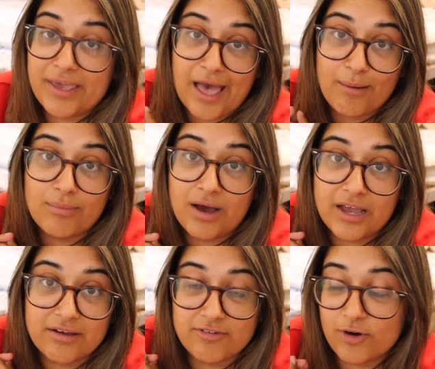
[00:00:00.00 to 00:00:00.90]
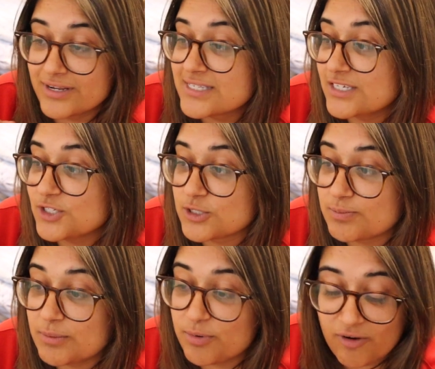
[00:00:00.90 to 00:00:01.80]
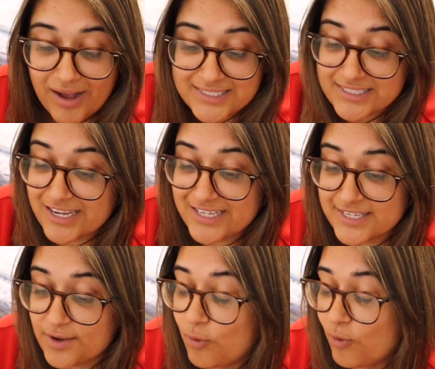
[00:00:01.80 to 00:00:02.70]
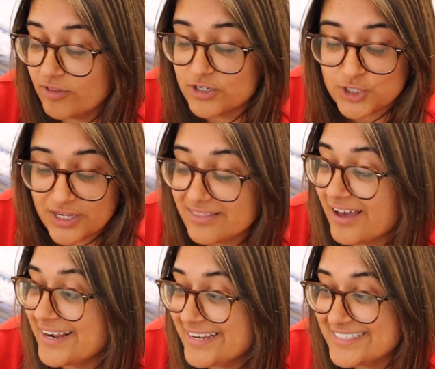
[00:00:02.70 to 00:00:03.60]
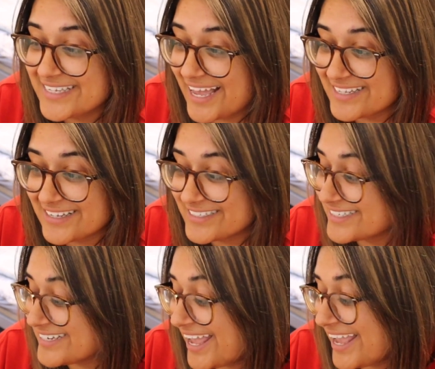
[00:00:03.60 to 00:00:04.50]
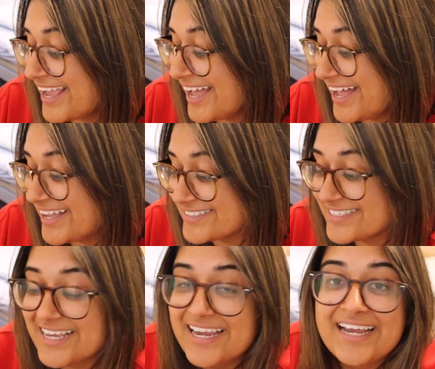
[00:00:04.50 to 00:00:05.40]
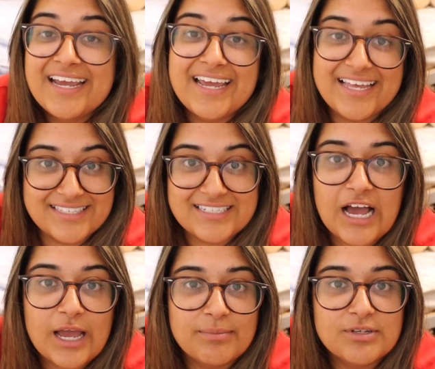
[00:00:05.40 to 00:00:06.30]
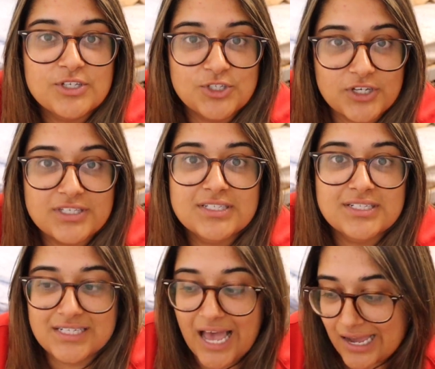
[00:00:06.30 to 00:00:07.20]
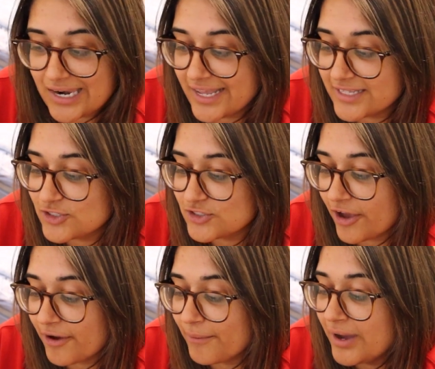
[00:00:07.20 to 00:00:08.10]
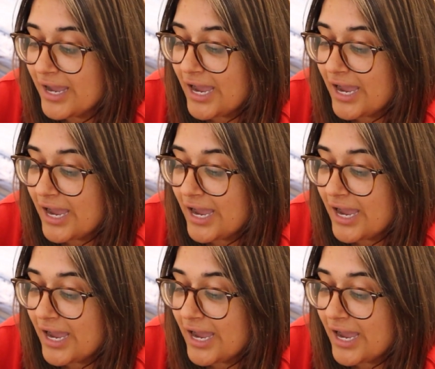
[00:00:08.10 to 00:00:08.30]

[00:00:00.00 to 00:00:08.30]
p.m. I've honestly just been procrastinating all the shit that I need to get done today, and it's time to just tackle it. So